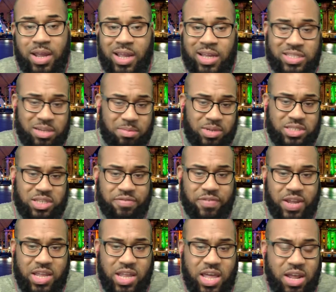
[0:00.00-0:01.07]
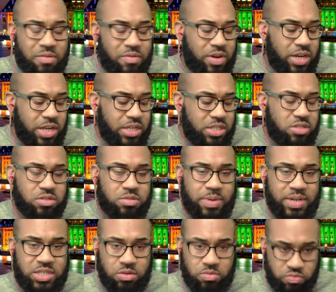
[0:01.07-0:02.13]
and some of the stuff I can kind of relate to,
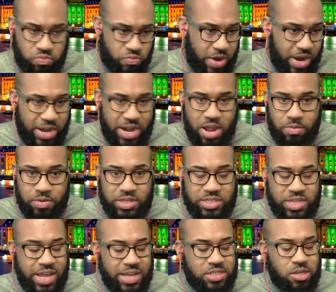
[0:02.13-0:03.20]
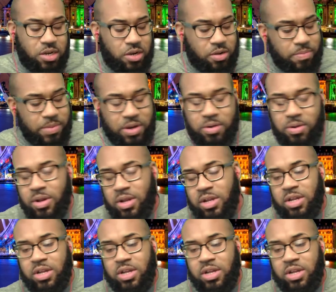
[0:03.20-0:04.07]
especially right now what this guy's talking about.